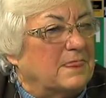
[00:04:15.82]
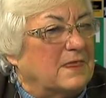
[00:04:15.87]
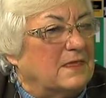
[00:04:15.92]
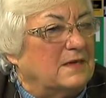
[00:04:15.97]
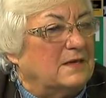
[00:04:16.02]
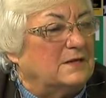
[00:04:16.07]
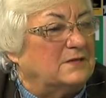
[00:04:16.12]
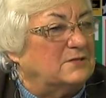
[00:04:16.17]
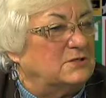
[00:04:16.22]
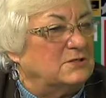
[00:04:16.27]

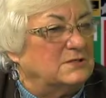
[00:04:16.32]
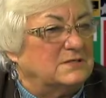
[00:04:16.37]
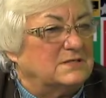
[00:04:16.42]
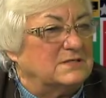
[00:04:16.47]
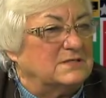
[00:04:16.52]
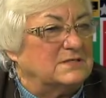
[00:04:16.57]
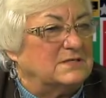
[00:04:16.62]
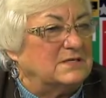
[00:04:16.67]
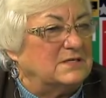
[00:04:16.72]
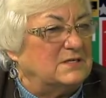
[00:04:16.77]
the
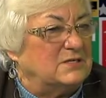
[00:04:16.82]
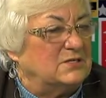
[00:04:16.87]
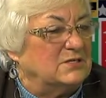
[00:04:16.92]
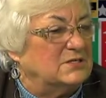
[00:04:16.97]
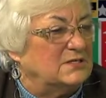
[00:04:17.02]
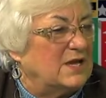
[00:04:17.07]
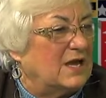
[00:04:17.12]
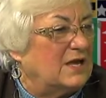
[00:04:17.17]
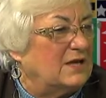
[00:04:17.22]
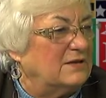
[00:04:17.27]
city
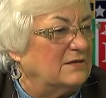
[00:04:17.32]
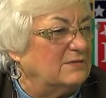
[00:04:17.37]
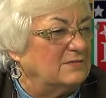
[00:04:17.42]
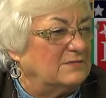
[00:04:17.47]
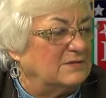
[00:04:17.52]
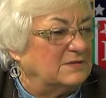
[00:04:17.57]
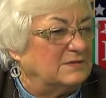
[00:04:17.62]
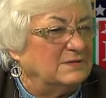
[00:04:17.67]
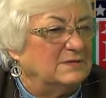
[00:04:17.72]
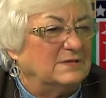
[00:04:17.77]
just kind
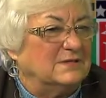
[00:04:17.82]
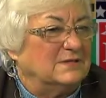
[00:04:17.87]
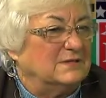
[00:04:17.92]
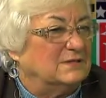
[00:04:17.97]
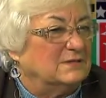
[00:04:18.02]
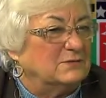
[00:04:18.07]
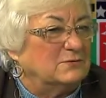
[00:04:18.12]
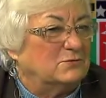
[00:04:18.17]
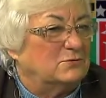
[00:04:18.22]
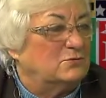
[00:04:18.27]
of
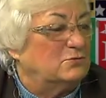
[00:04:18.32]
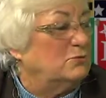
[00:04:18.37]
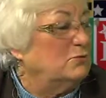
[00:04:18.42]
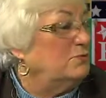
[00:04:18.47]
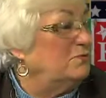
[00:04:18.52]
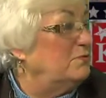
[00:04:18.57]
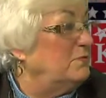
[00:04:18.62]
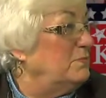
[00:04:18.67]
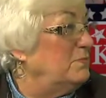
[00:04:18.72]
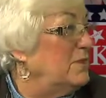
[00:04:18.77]
grew
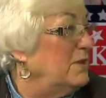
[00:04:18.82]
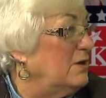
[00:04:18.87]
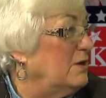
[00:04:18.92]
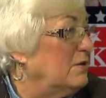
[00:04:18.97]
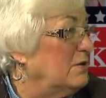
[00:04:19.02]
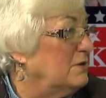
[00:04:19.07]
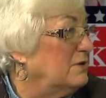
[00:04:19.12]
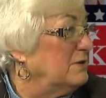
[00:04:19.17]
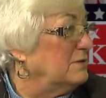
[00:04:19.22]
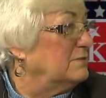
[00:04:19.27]
from
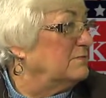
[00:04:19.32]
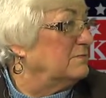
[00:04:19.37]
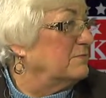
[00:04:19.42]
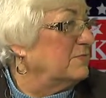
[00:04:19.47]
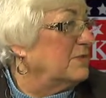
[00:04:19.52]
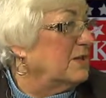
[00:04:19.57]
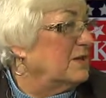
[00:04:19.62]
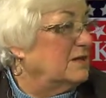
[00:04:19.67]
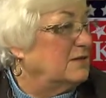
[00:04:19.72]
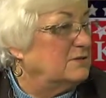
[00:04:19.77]
there.
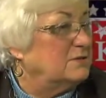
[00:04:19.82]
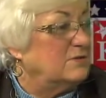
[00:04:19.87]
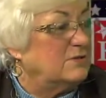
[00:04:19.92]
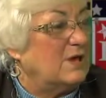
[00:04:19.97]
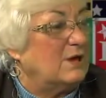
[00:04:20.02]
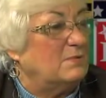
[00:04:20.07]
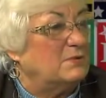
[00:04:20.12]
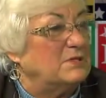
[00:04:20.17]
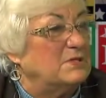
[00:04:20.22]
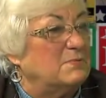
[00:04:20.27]
So
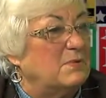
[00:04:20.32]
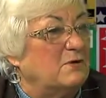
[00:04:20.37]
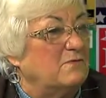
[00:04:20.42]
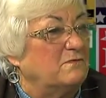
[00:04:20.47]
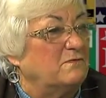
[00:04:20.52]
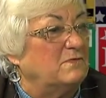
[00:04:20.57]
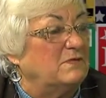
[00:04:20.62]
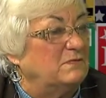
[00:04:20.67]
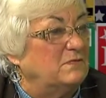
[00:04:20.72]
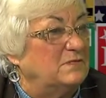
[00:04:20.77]
that was about
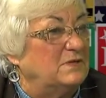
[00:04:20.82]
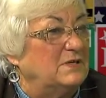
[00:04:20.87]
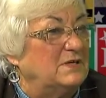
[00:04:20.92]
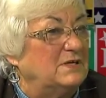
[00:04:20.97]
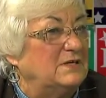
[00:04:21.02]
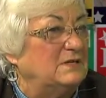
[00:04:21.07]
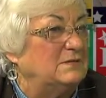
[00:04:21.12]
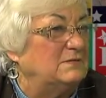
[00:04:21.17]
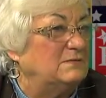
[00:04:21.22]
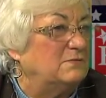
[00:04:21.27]

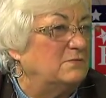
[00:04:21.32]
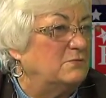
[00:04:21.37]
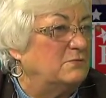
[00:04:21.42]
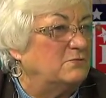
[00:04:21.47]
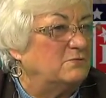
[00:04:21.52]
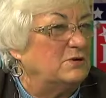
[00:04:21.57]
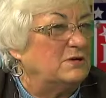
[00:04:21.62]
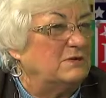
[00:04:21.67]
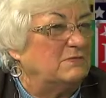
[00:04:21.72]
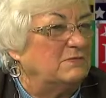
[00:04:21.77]

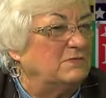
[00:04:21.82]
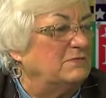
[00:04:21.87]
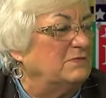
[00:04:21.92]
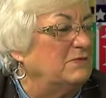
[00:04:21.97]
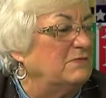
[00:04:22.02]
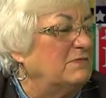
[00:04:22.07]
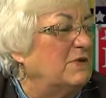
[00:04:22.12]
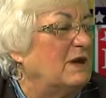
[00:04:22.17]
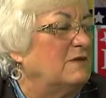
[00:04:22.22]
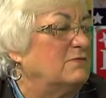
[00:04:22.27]
53,
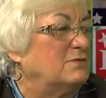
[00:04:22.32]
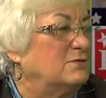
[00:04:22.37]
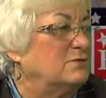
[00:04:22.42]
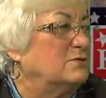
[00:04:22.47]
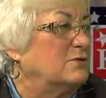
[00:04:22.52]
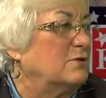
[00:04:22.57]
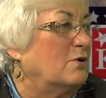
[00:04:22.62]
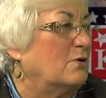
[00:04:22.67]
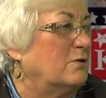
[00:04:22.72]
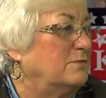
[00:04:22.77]
55
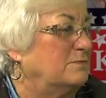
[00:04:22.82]
years ago.